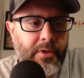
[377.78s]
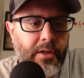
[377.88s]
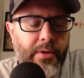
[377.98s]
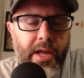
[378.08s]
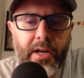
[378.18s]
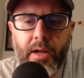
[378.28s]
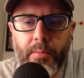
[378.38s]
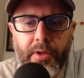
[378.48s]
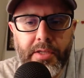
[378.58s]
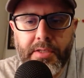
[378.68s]
We had a
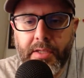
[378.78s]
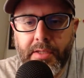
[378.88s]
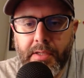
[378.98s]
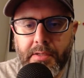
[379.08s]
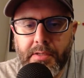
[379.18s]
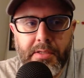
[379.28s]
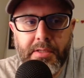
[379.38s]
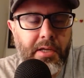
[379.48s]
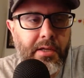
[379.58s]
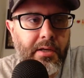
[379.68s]
couple hits that didn't
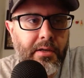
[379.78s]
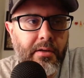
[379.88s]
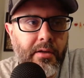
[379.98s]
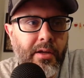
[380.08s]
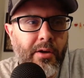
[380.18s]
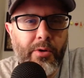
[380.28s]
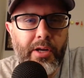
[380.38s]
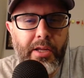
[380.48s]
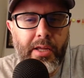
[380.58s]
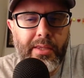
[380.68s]
stick, and we
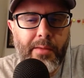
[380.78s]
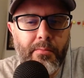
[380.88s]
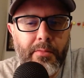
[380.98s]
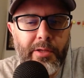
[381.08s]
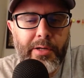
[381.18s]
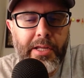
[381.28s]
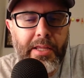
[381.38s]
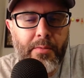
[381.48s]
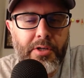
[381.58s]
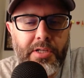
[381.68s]
didn't get that. They didn't get
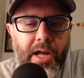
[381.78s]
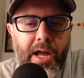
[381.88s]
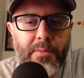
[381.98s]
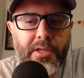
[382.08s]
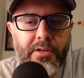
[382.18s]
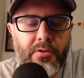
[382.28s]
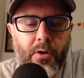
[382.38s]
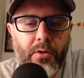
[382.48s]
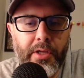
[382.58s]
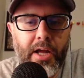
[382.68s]
that much time in
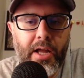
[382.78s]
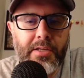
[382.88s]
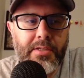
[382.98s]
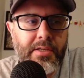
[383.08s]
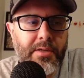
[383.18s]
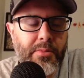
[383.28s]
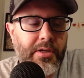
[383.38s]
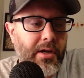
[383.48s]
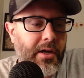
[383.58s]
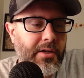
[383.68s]
trolling, honestly,
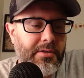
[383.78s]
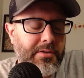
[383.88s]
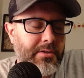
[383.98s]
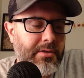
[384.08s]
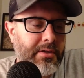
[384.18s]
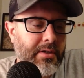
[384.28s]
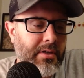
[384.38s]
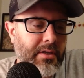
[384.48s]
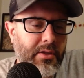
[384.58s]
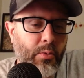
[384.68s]
because
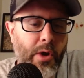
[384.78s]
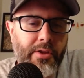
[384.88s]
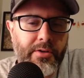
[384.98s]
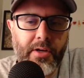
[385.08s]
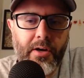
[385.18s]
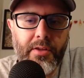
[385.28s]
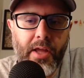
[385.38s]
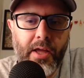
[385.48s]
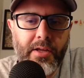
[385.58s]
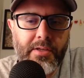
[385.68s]
the weather turned
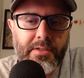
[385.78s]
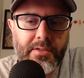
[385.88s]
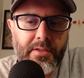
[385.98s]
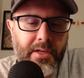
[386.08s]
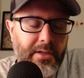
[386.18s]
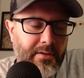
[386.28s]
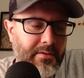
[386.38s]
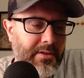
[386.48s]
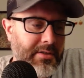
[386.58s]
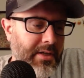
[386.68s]
on us, like
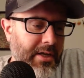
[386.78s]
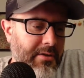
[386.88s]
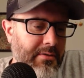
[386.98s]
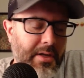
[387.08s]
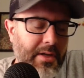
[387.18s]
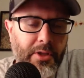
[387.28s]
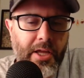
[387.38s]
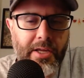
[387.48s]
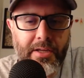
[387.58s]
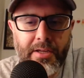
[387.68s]
just like you said. But
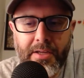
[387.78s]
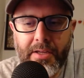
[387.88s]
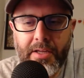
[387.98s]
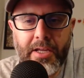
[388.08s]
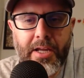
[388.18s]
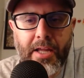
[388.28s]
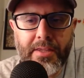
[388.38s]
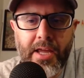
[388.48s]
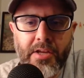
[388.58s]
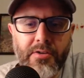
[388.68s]
like it got
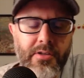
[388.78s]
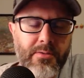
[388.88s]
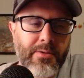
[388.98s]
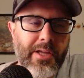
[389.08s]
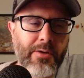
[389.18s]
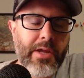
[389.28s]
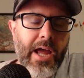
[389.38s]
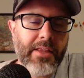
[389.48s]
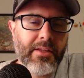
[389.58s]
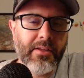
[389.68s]
dangerous. We
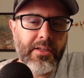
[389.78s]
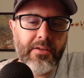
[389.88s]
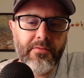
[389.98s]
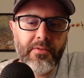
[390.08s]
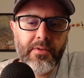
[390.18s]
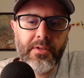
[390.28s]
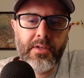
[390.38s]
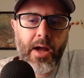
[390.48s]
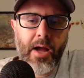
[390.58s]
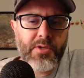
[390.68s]
had to leave.
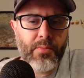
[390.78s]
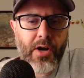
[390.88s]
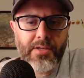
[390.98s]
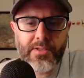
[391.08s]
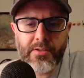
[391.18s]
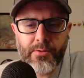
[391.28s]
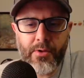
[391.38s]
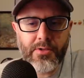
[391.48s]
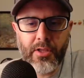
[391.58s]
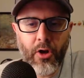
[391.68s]
I'm surprised. Do
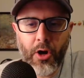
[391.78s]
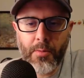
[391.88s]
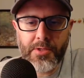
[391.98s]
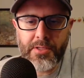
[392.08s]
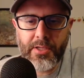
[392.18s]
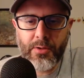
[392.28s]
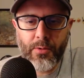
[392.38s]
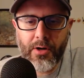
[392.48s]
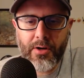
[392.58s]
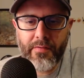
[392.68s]
those alarms still
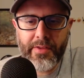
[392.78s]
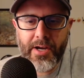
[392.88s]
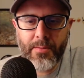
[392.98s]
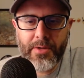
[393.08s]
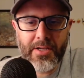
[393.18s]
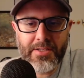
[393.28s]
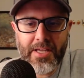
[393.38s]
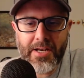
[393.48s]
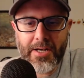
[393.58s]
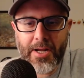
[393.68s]
work over there? Because
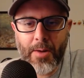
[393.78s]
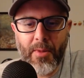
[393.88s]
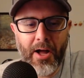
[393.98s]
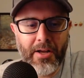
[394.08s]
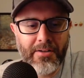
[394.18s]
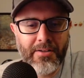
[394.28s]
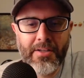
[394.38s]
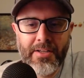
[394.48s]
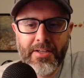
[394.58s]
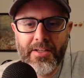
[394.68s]
they didn't come on.
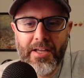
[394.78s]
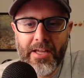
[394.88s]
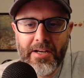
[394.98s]
And